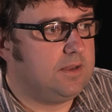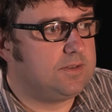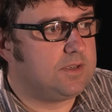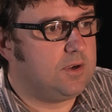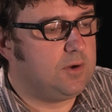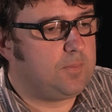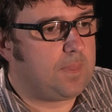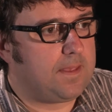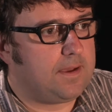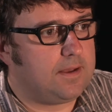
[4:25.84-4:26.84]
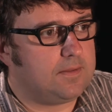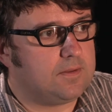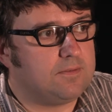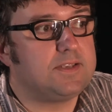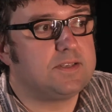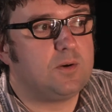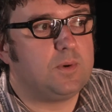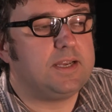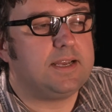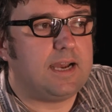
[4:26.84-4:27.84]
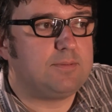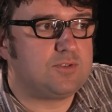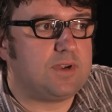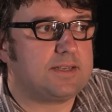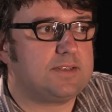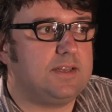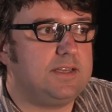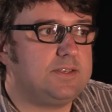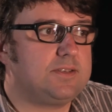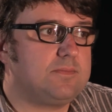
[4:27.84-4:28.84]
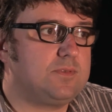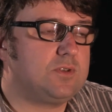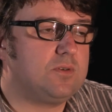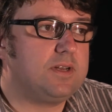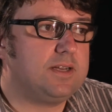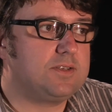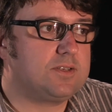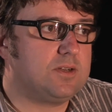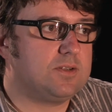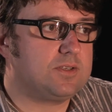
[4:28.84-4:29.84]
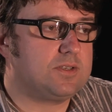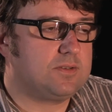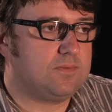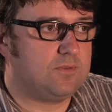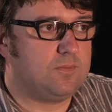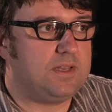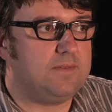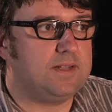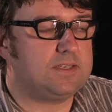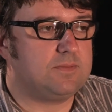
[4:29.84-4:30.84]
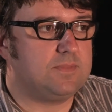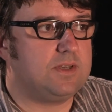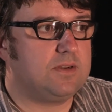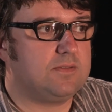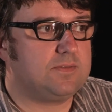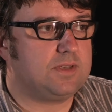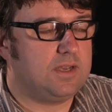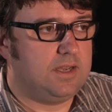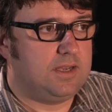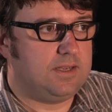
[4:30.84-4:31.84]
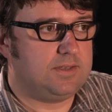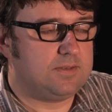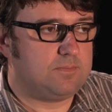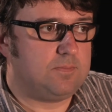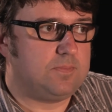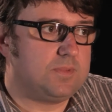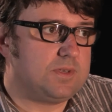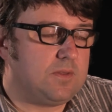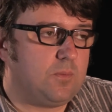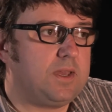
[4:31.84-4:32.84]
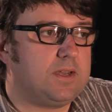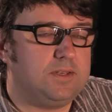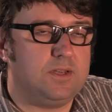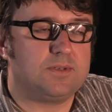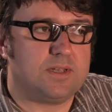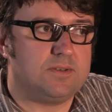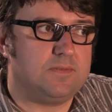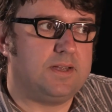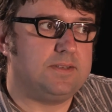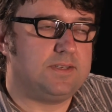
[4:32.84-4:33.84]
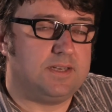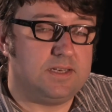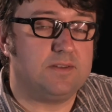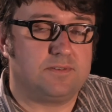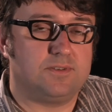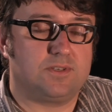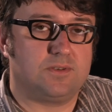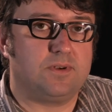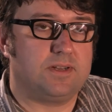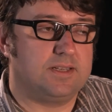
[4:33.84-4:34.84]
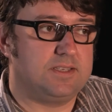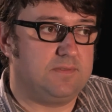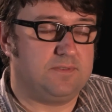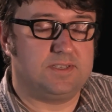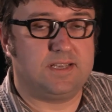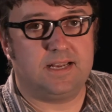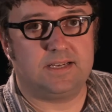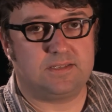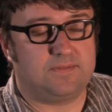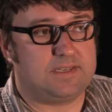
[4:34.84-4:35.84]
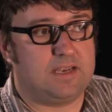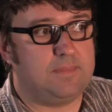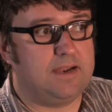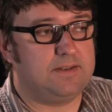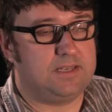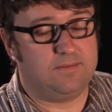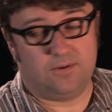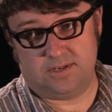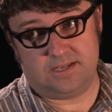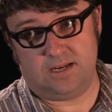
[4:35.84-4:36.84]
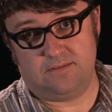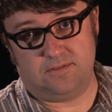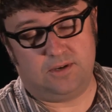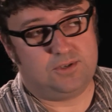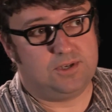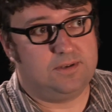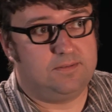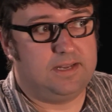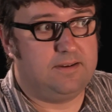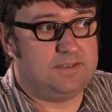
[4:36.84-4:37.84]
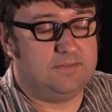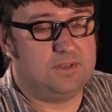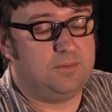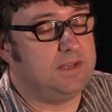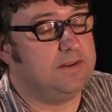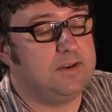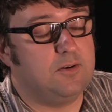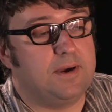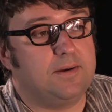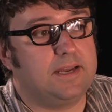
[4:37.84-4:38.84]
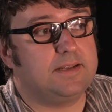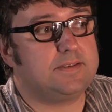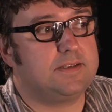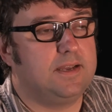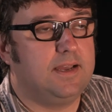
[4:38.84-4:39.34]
So the reason that we abstract these storyline slots from the events themselves is so that we can use those events in different storylines, different tellings of the same narrative, or indeed of future narratives that we don't know about yet.